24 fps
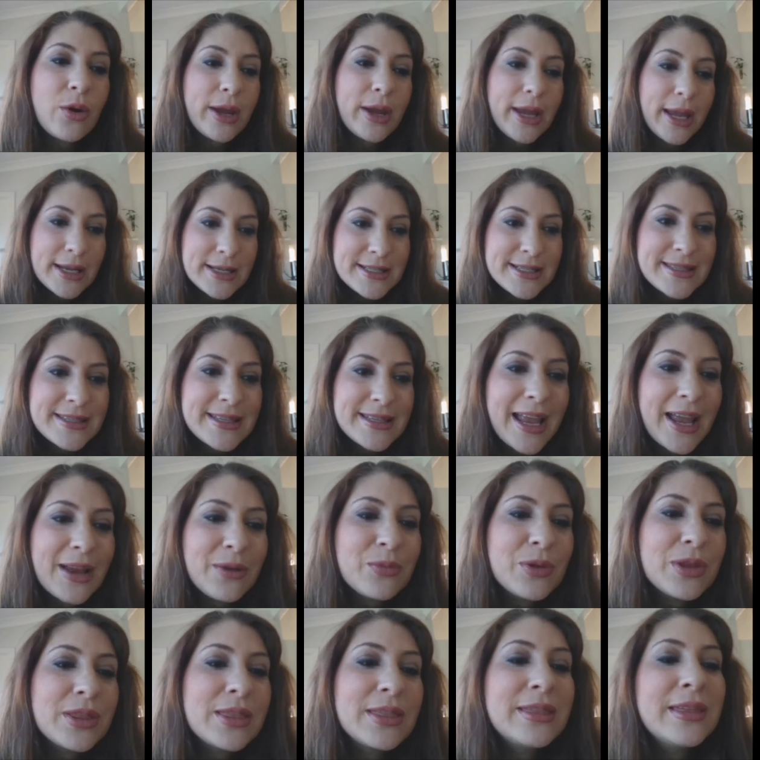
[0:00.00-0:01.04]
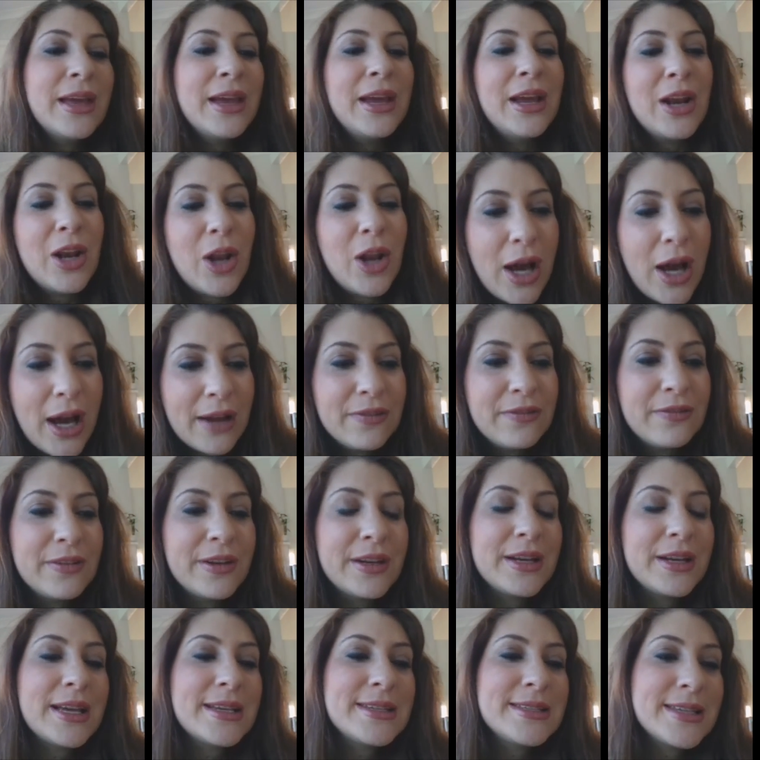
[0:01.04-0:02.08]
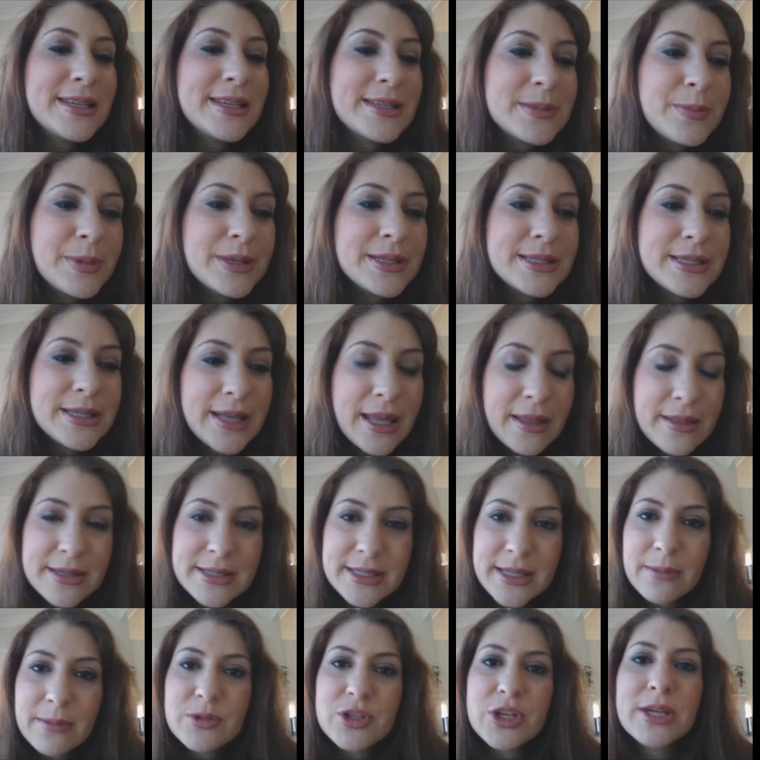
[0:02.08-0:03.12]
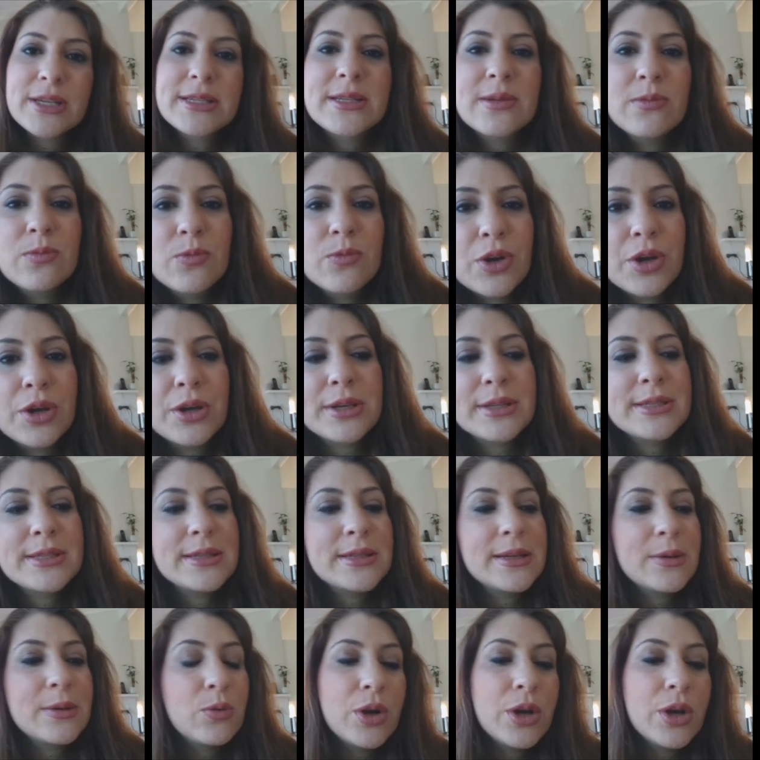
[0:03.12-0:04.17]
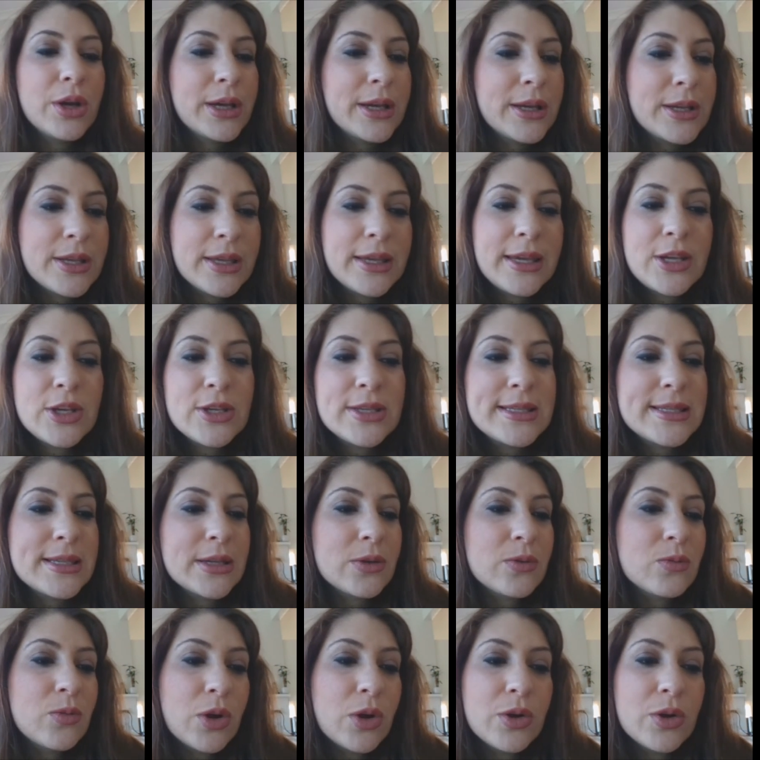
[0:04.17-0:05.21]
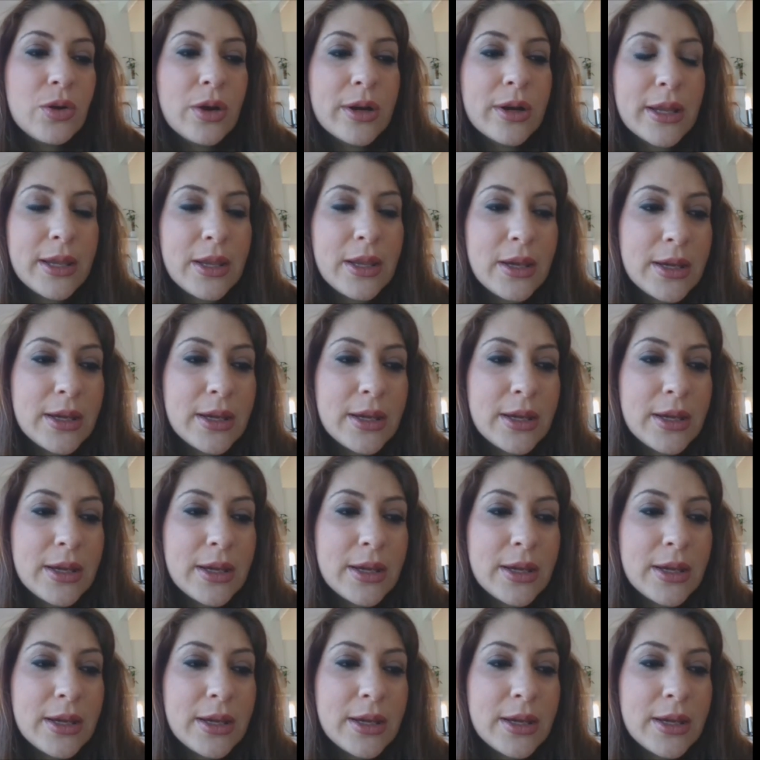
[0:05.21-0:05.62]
I understand with life and assessments and other subjects and work and kids and whatnot,